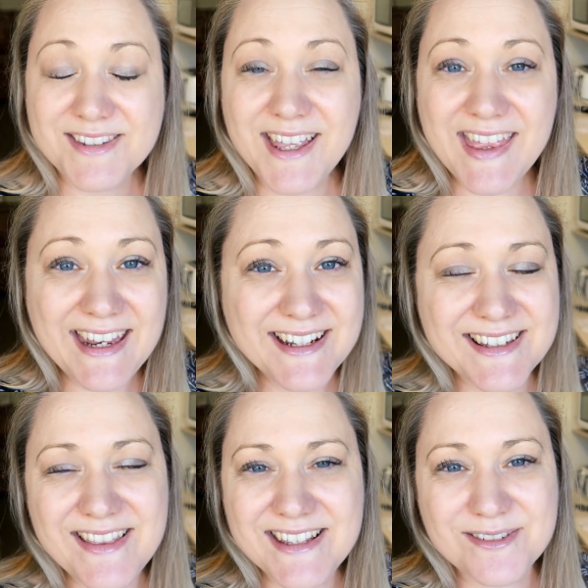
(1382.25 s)
So that is
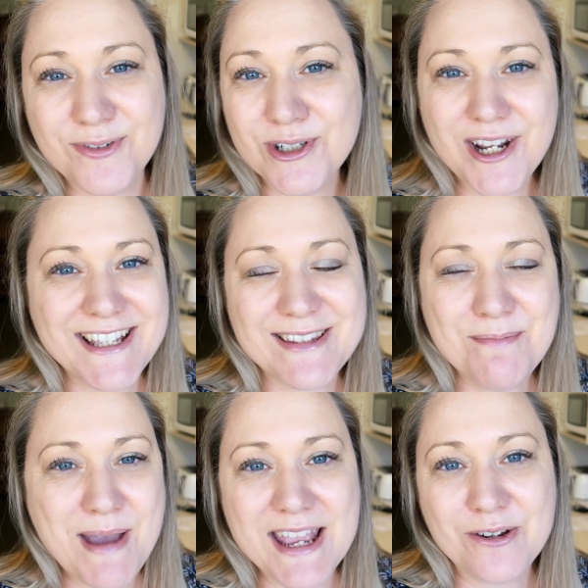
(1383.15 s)
this fortnight's
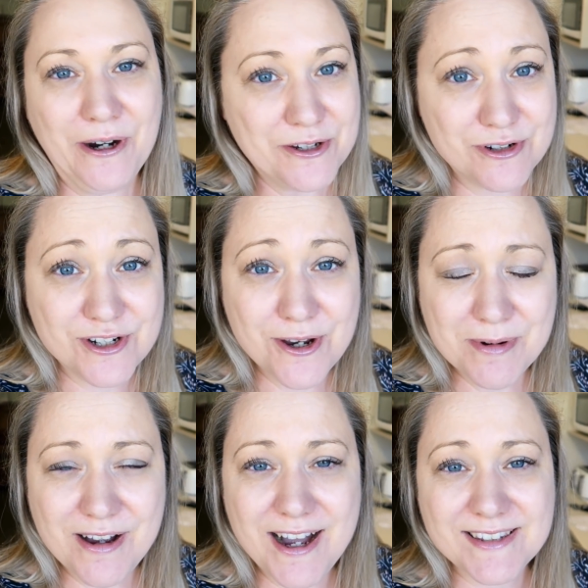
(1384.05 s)
main grocery shop,
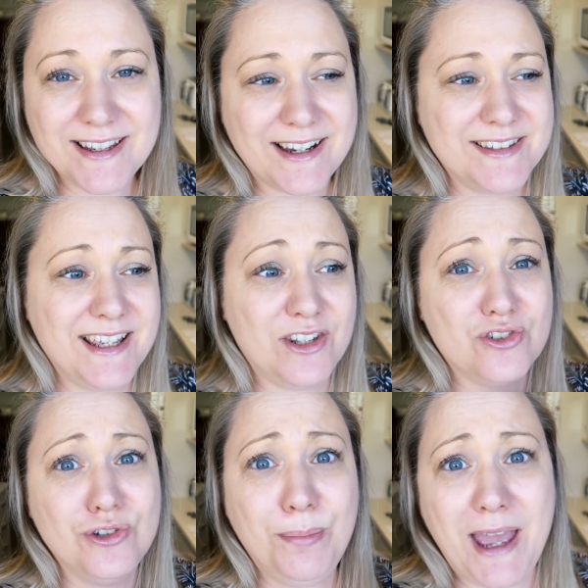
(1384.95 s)
guys. Like I said,
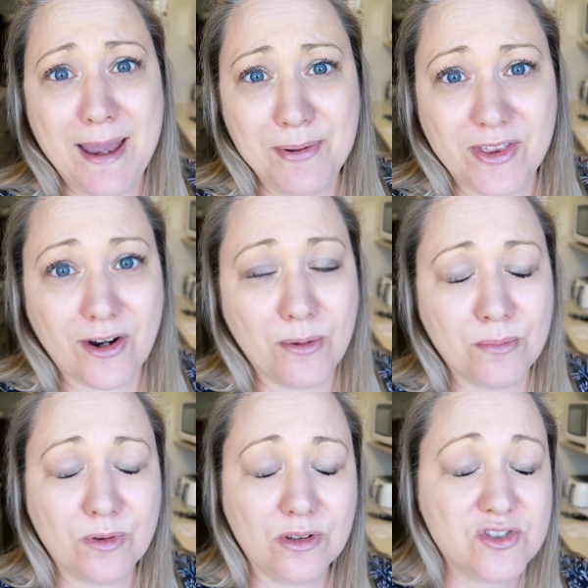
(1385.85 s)
super happy that
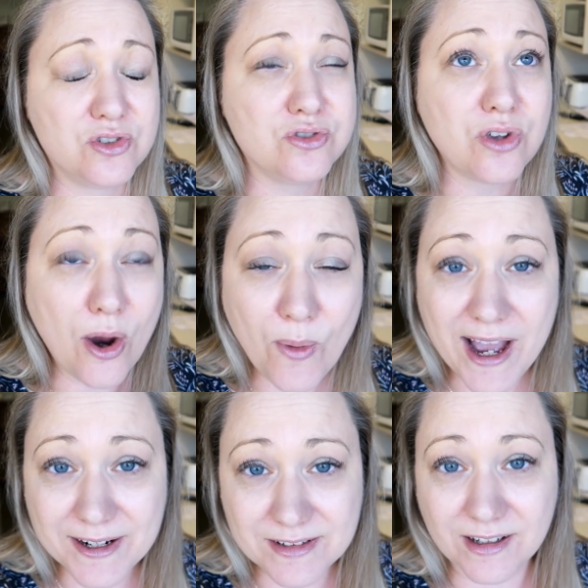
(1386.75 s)
I'm so
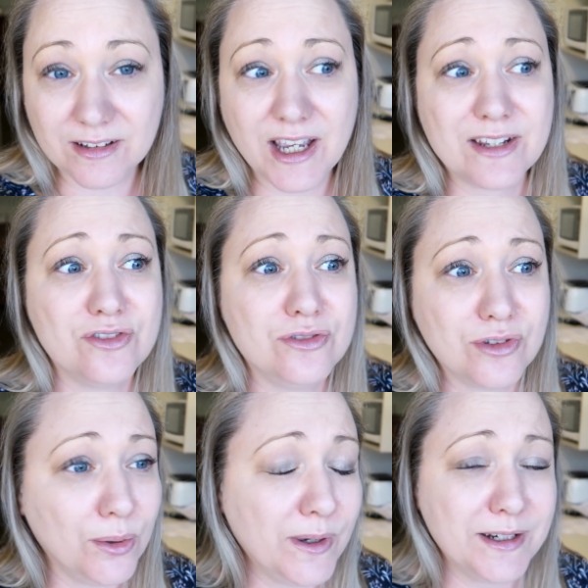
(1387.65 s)

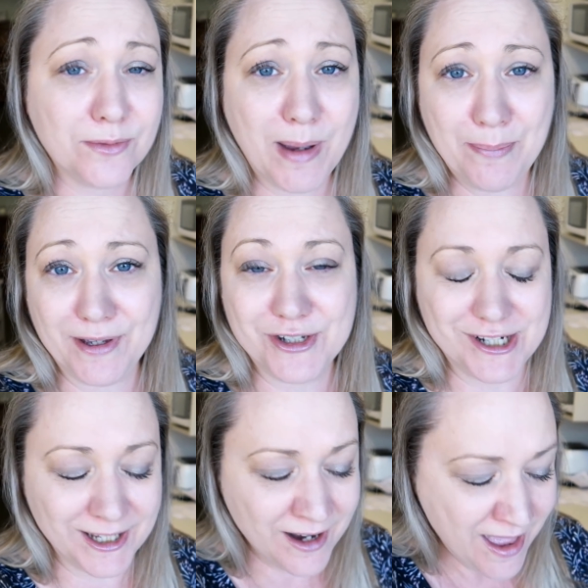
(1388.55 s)
under my
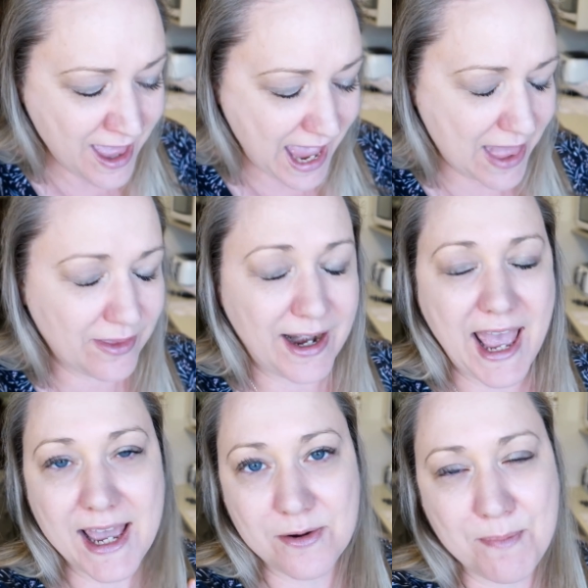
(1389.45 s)
budget, and that I
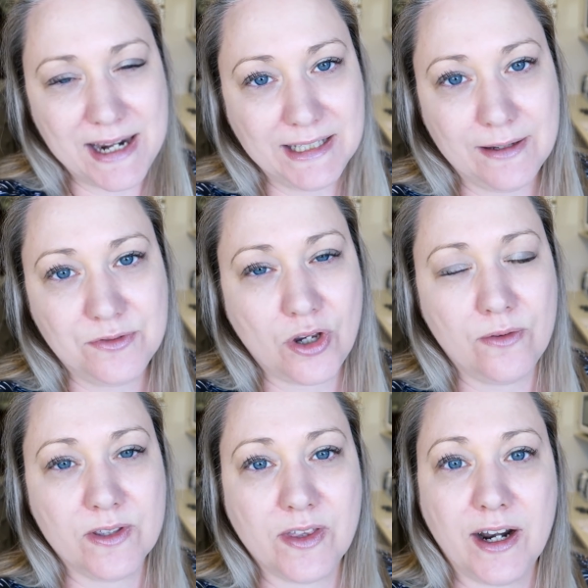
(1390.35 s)
had money left
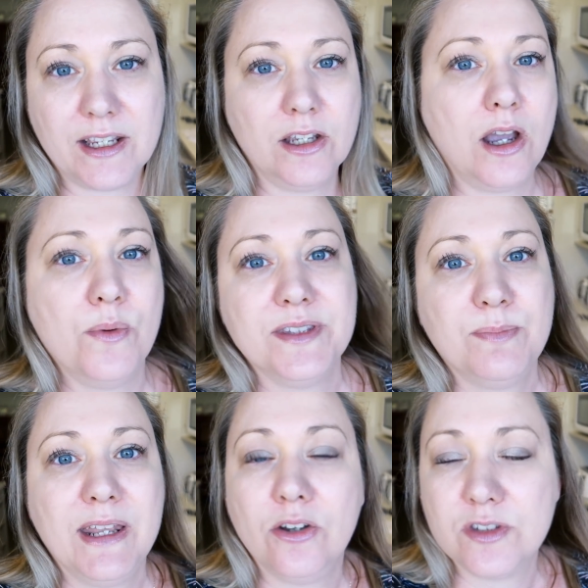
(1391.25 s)
over that I could go and
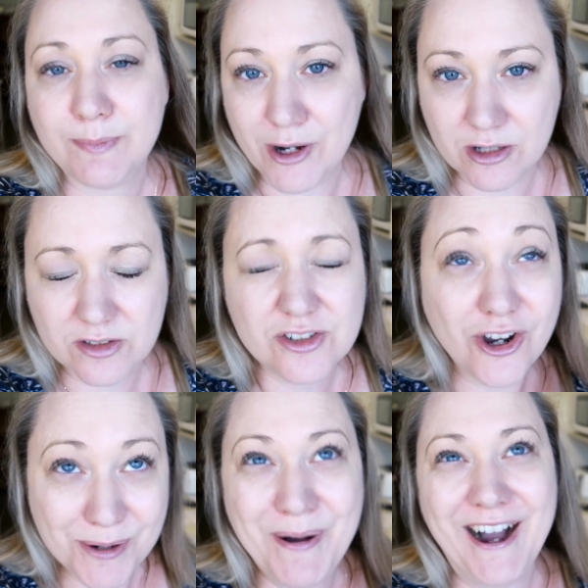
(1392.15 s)
spend on
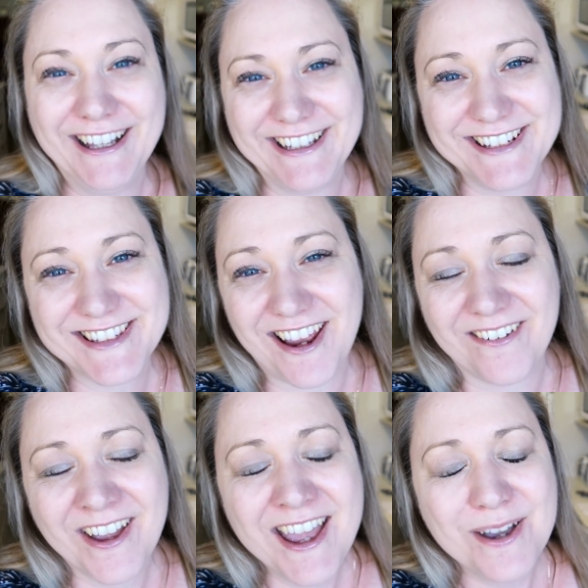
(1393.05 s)
stockpiling
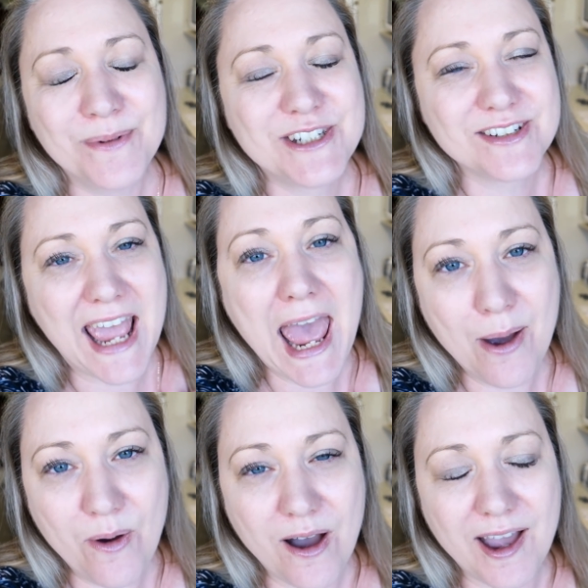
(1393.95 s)
stuff, which is
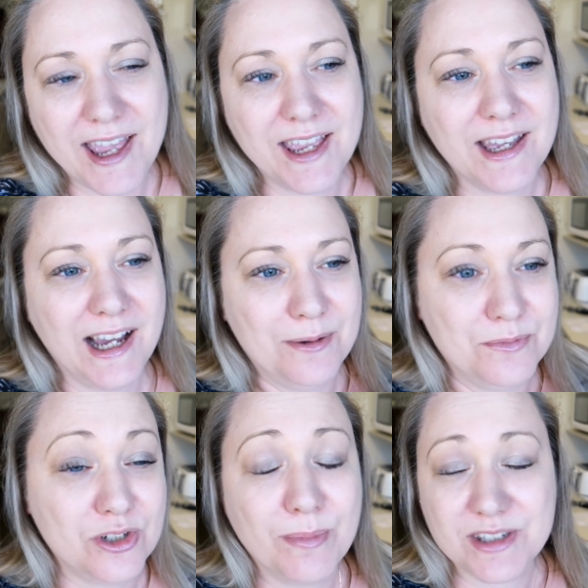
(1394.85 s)
how I
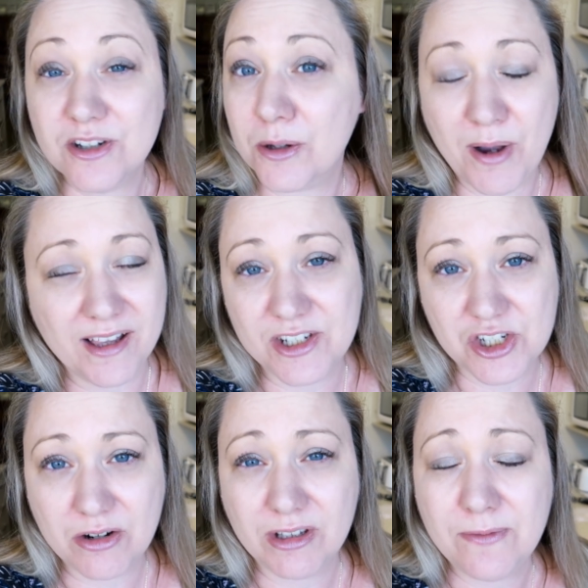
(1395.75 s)
do my stockpiling
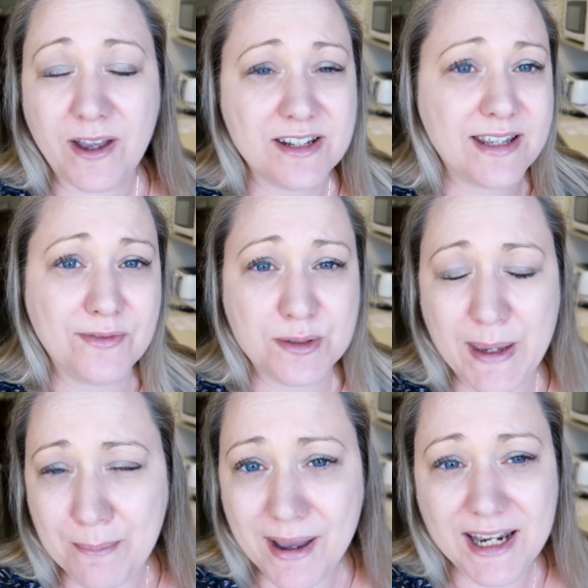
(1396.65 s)
generally. If I just have
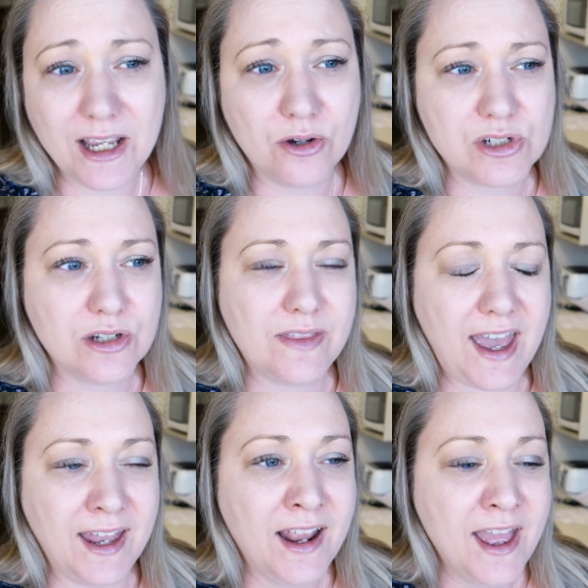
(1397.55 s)
spare money, I'll do
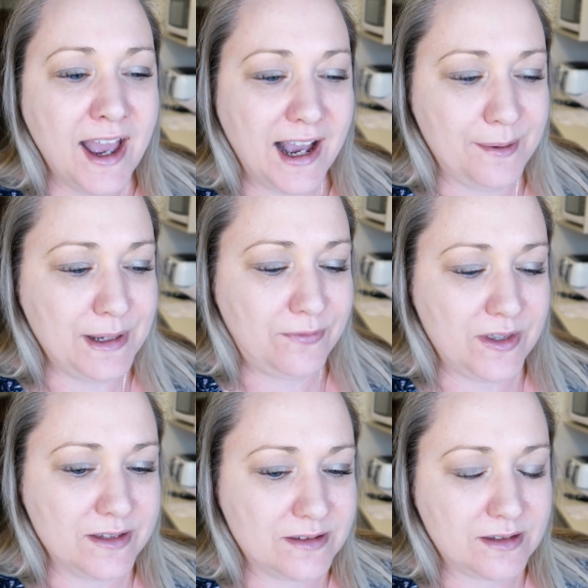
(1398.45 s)
that. If
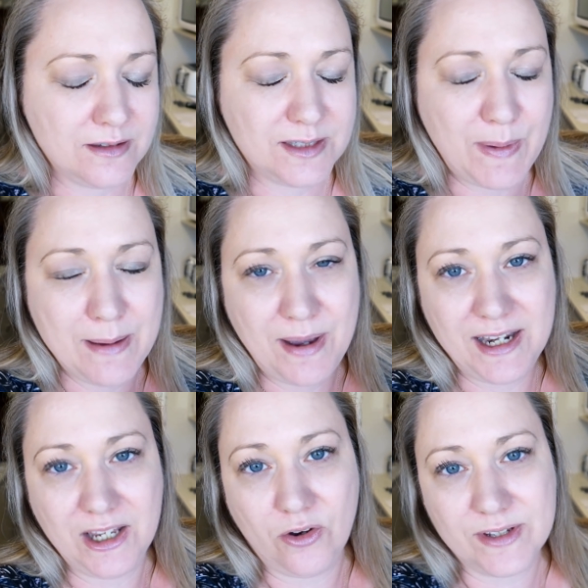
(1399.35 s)
there's spare
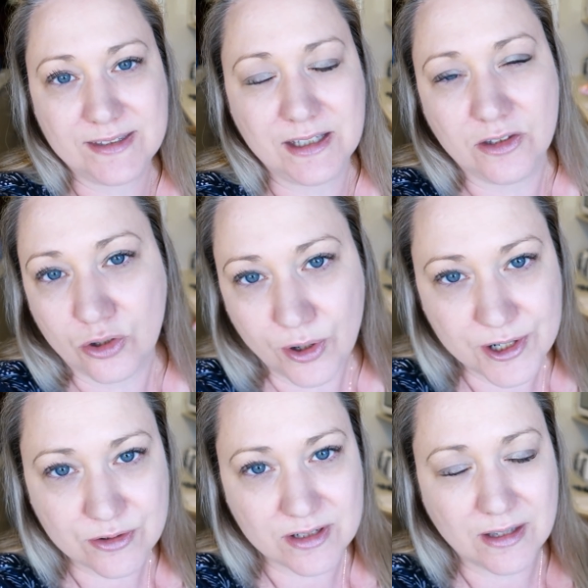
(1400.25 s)
money obviously in the
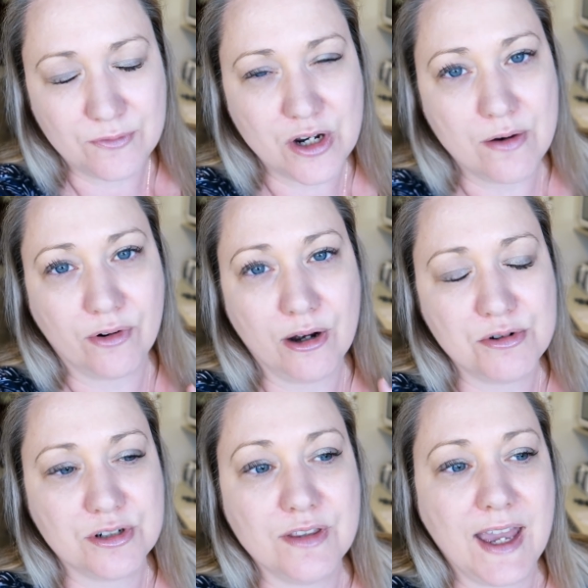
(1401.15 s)
groceries left over, I'll
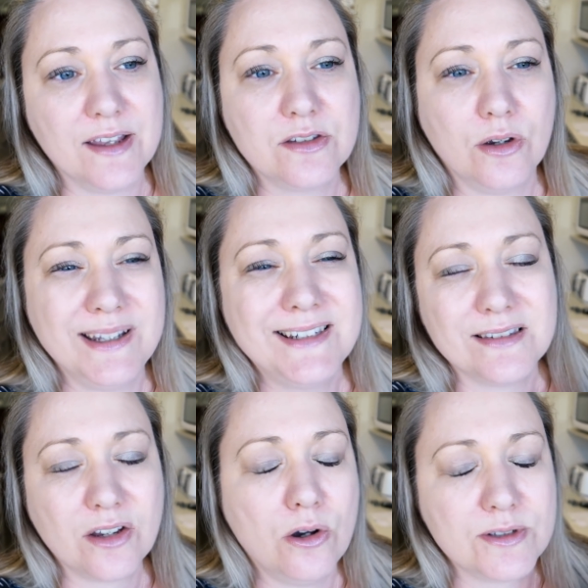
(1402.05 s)
do that. So it
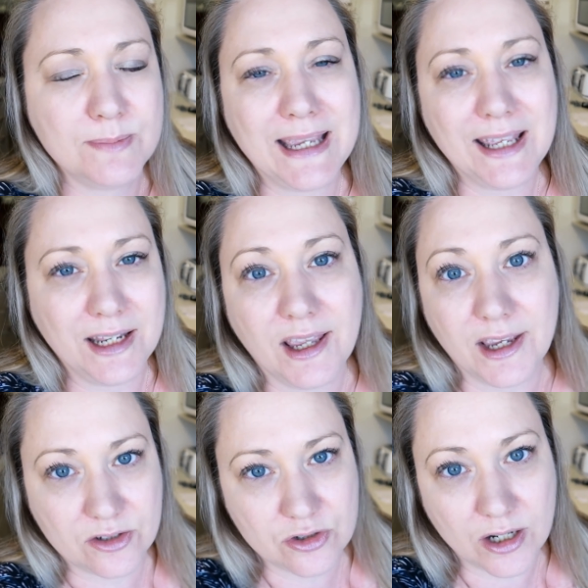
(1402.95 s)
doesn't cost me any
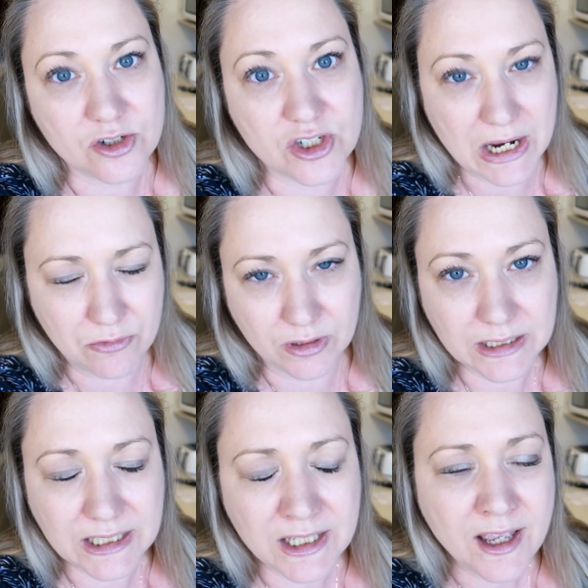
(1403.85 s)
extra
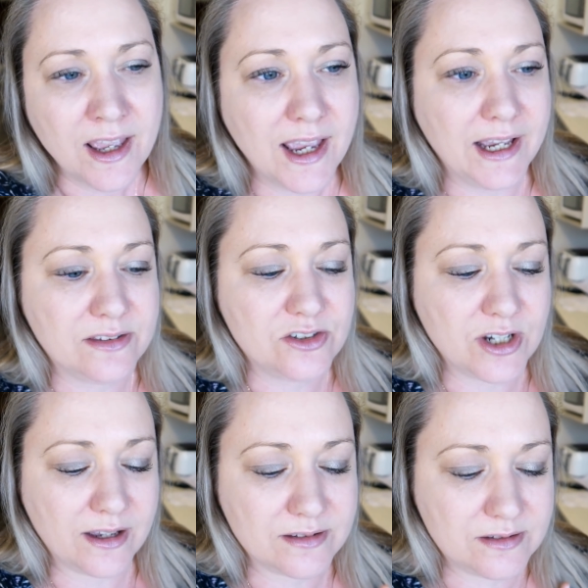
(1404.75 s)
generally. It's
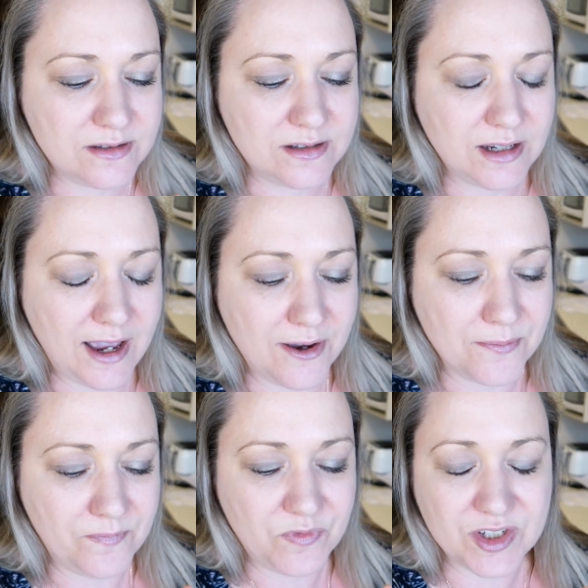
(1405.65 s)
just
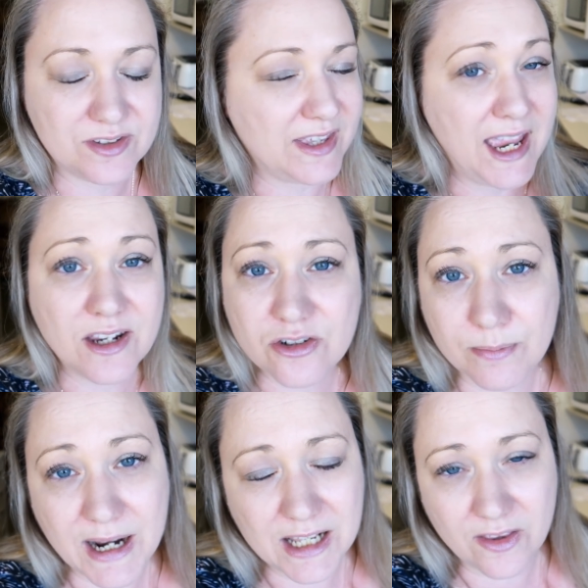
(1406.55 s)
the extra
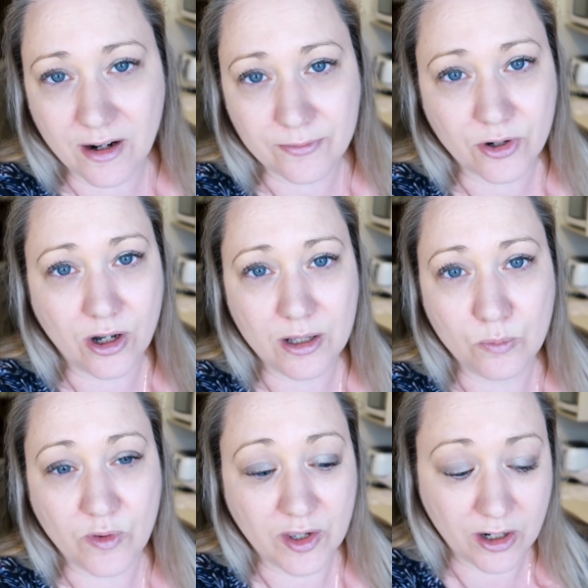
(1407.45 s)
money that I've got
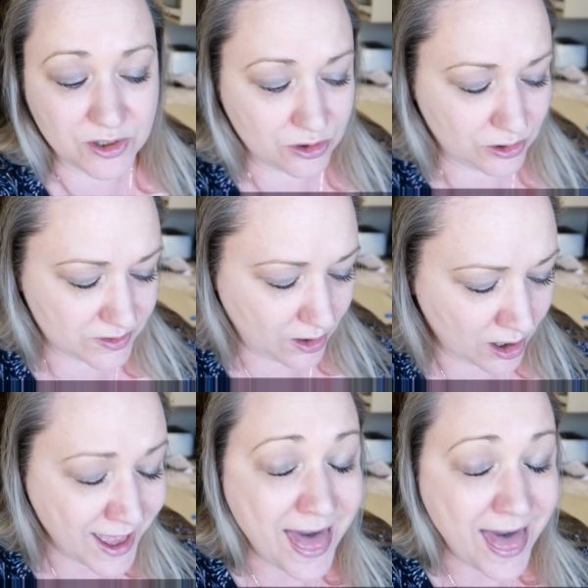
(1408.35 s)
and that I do. So